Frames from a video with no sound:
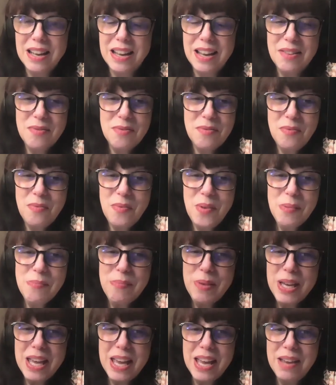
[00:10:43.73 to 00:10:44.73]
and we
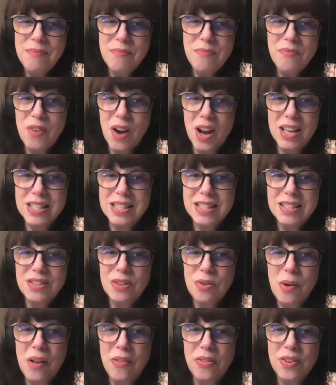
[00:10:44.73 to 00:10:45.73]
became friends
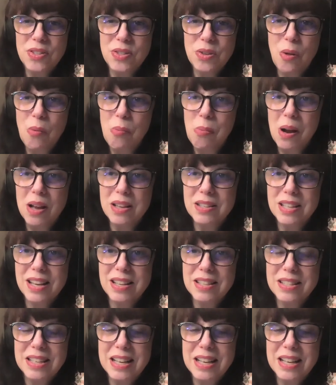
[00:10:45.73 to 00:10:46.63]
throughout this whole process,